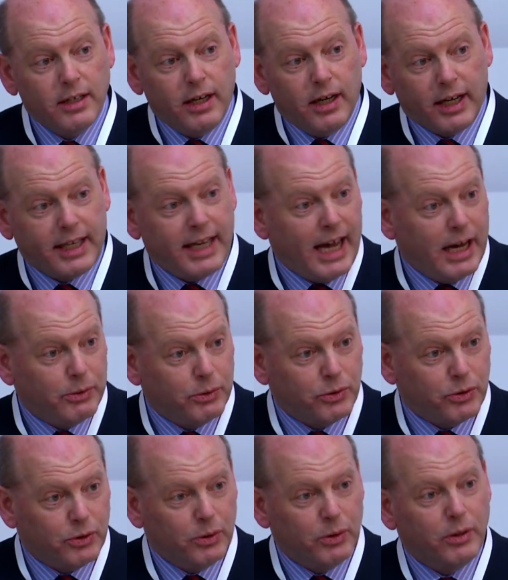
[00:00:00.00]
a
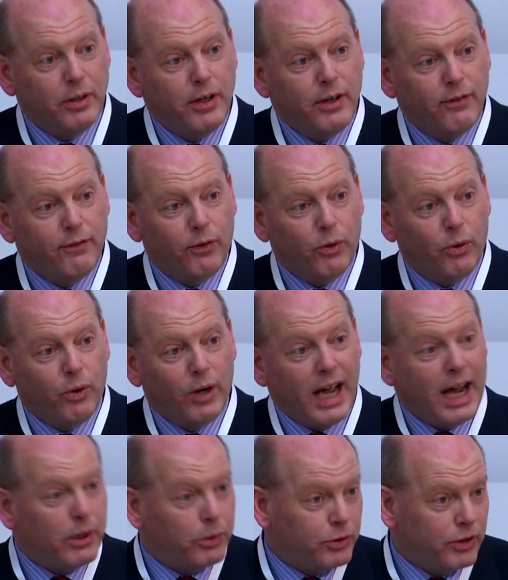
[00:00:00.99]
council for
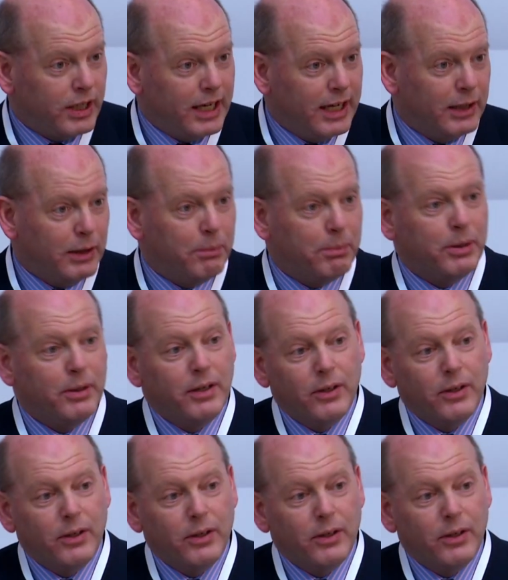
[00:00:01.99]
housing help